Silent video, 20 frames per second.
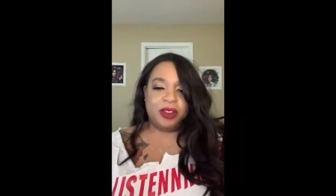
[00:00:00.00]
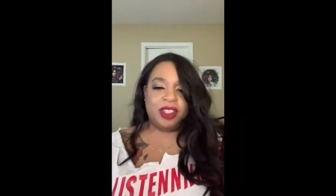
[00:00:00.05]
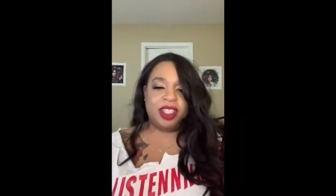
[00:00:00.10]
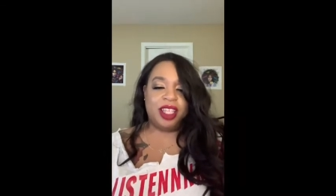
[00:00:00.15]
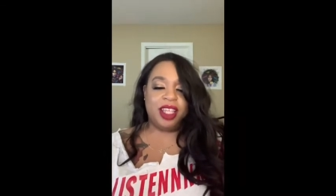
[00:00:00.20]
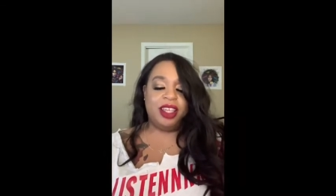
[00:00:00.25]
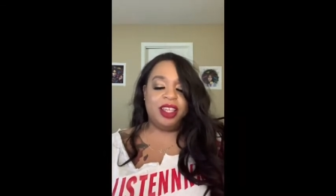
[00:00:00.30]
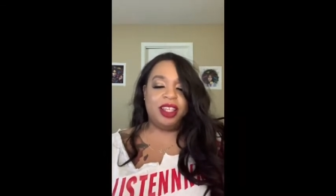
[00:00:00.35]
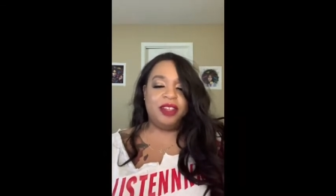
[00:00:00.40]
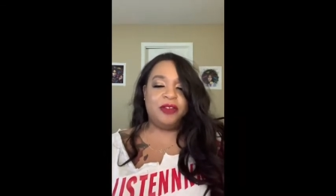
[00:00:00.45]

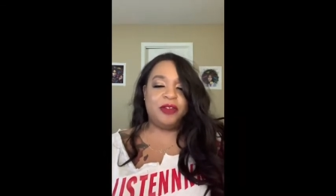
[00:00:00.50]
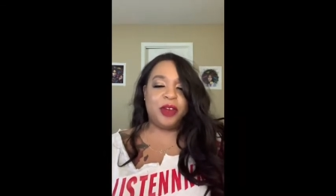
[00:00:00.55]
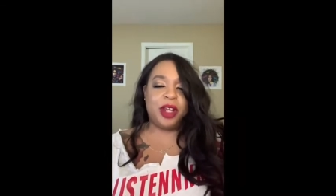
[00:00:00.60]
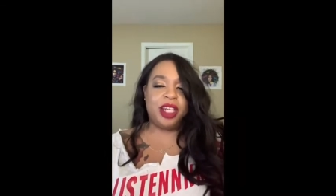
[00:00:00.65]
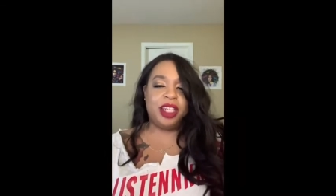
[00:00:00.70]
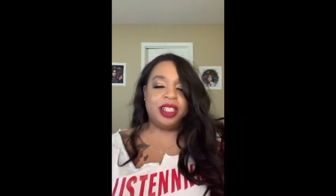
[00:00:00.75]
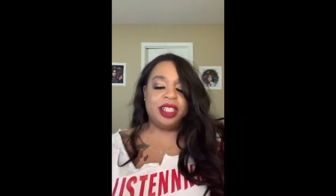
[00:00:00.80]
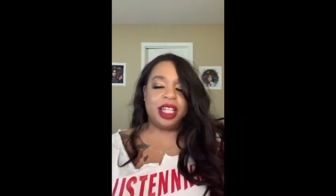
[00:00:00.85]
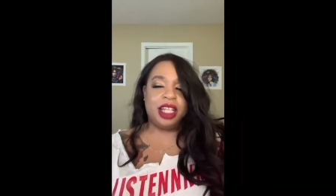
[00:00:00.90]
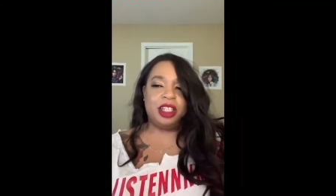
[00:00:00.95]
and
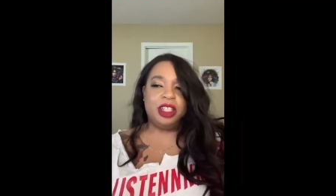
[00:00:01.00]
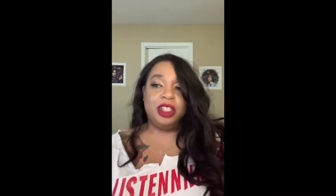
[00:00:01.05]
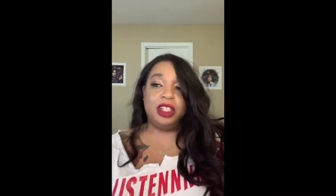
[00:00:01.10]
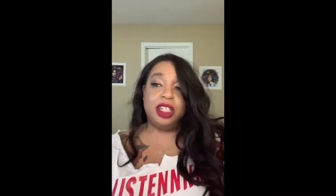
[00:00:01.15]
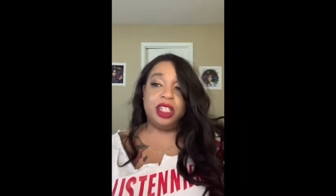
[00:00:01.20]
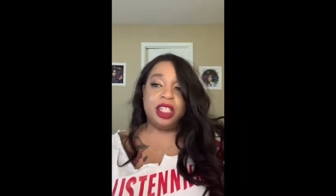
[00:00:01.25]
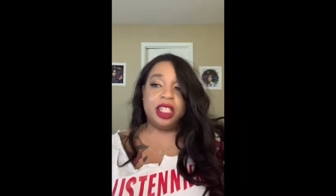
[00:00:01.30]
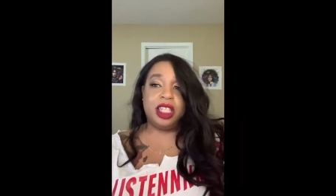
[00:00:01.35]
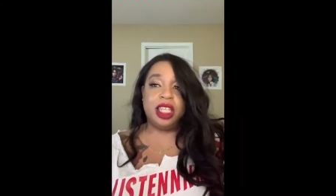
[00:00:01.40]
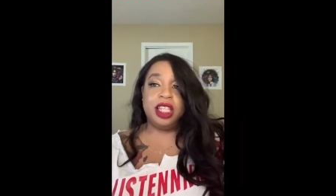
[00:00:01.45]
Freddie's like, "You should
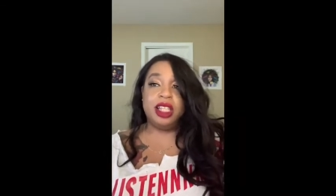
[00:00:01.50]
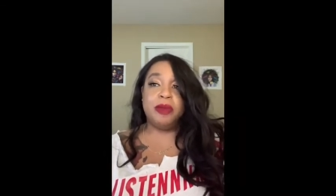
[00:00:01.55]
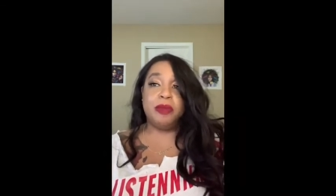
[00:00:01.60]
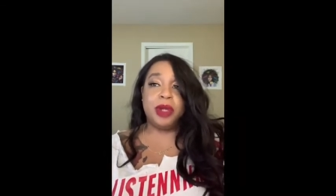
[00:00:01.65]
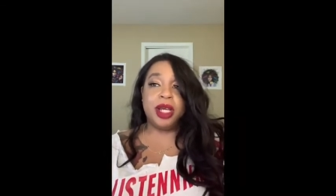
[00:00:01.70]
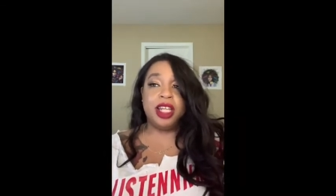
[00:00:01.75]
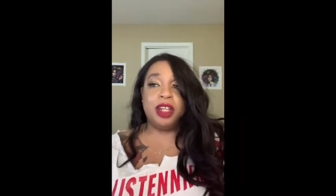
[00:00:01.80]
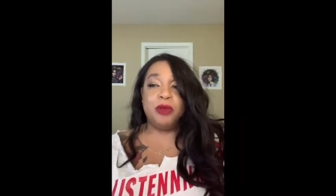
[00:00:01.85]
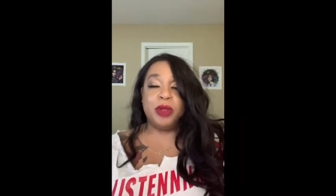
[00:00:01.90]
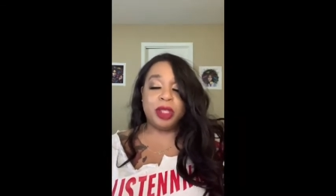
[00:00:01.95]
have seen the
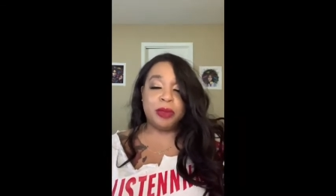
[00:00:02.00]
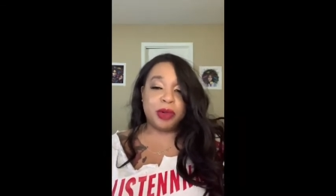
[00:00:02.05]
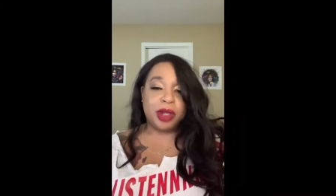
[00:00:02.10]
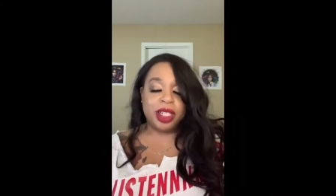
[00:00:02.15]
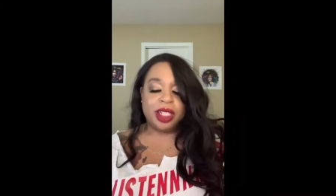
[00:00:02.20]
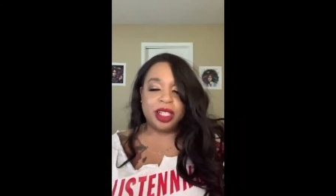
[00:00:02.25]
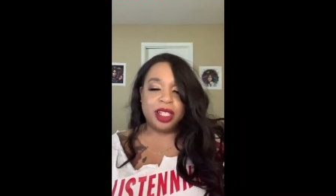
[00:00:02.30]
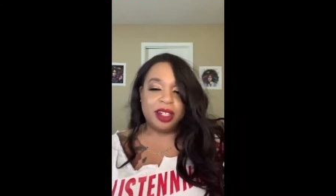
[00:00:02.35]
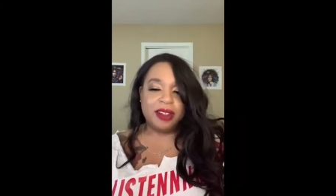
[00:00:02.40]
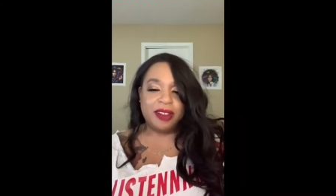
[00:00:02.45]
bunny with the
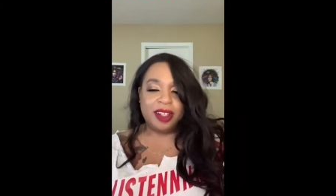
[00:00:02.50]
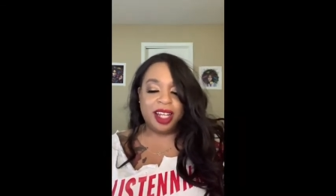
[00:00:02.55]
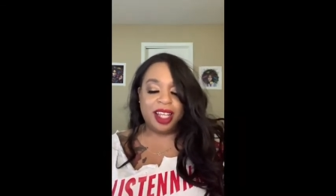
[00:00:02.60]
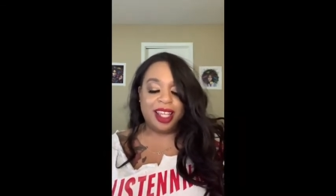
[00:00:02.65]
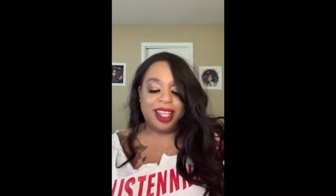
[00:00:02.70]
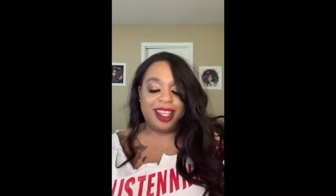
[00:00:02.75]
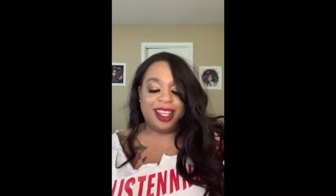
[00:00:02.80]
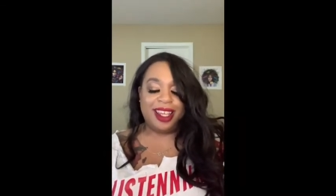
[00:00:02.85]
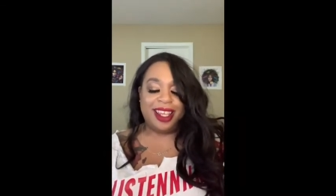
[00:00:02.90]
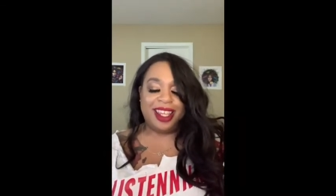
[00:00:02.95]
bracelet on
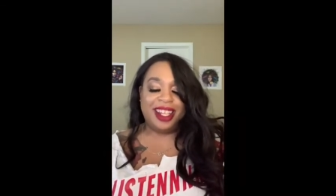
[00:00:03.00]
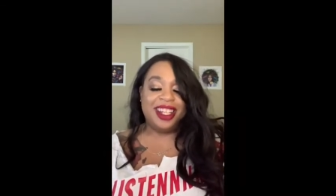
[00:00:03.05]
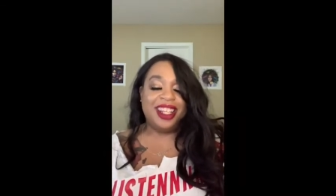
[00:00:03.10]
it."